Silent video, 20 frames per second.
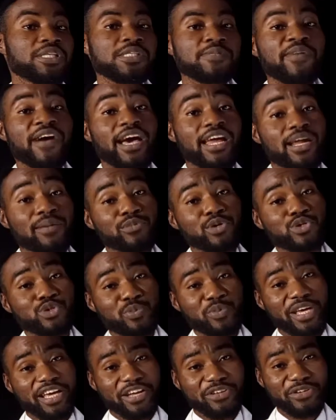inspired, I'm going to
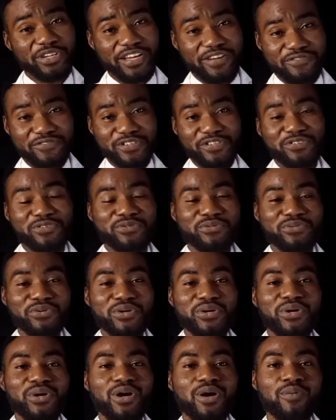make another video
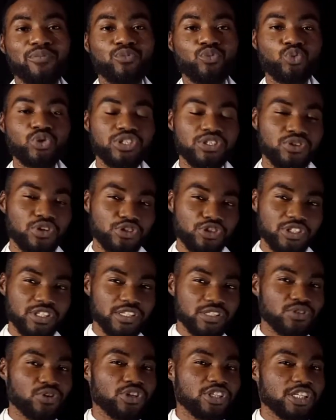which is going to
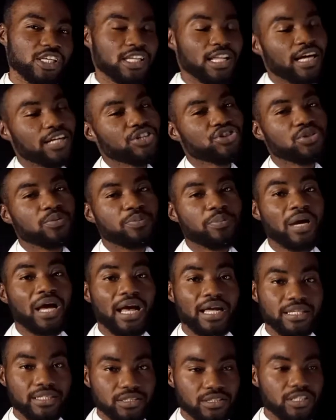discuss clerkship
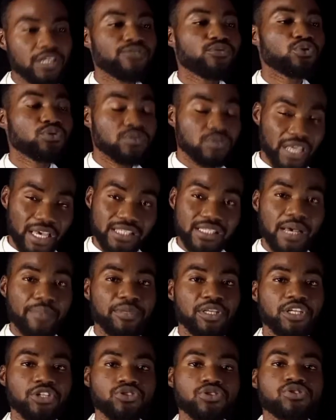and even
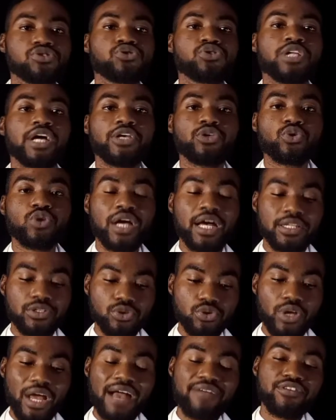examination, so that you can
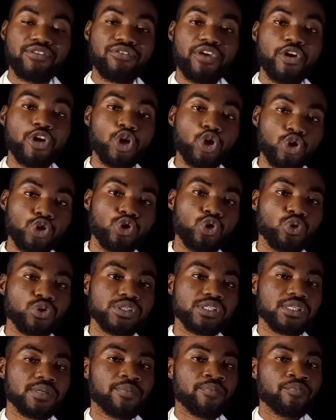have a very
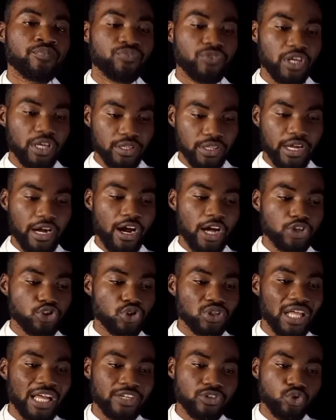close
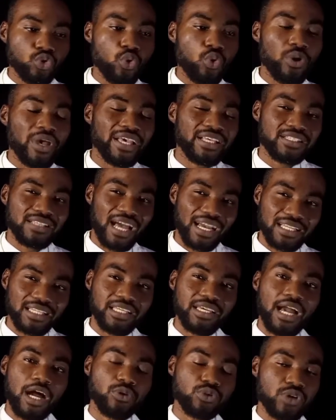interaction and know
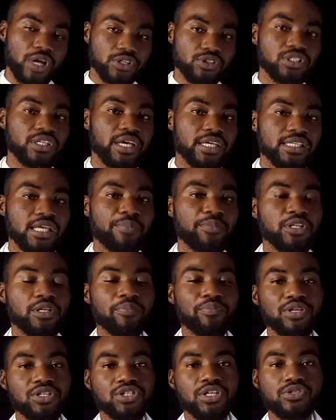exactly how to actually examine a
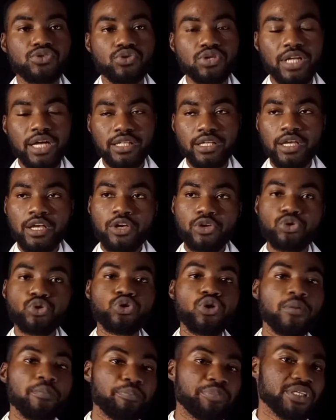patient, so that you
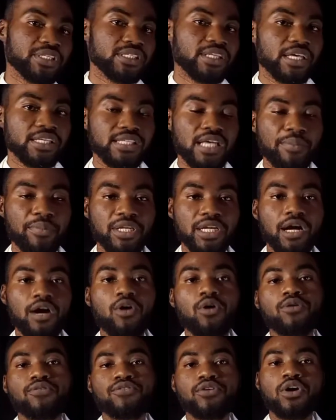don't piss the examiner
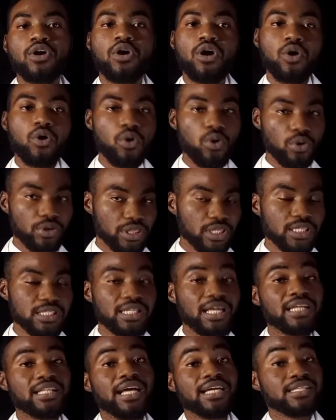off or things
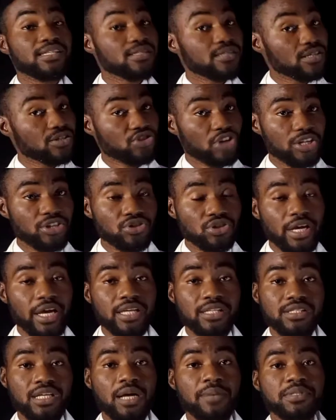like that, since it's traditional
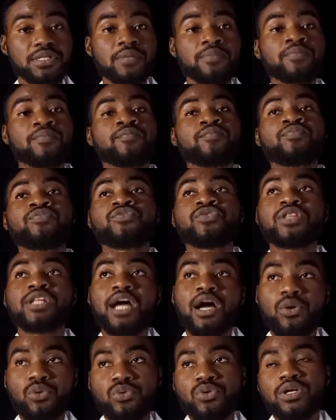exams.
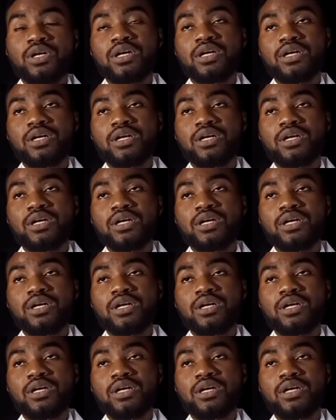Now,